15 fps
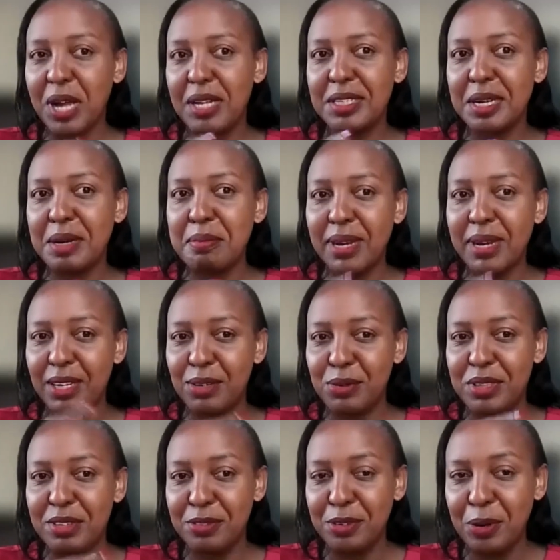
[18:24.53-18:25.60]
you. And we'll, I'll come
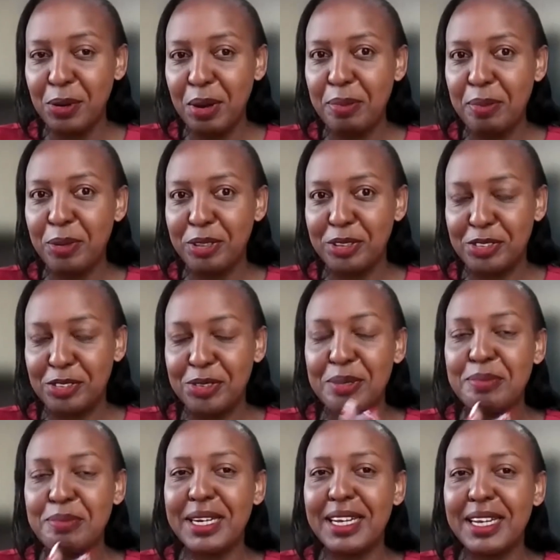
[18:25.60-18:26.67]
back with a follow-up
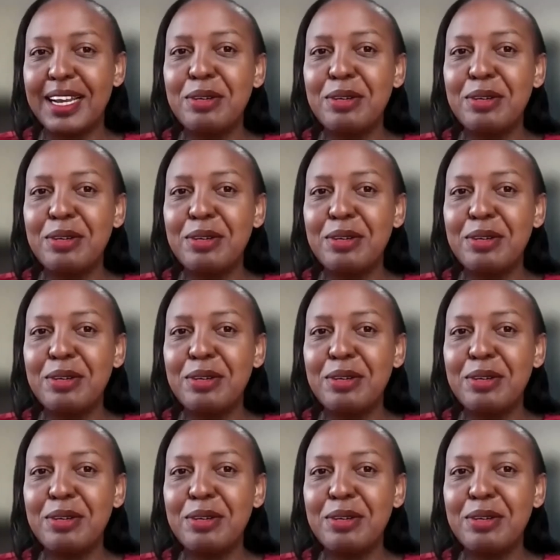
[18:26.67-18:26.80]
question,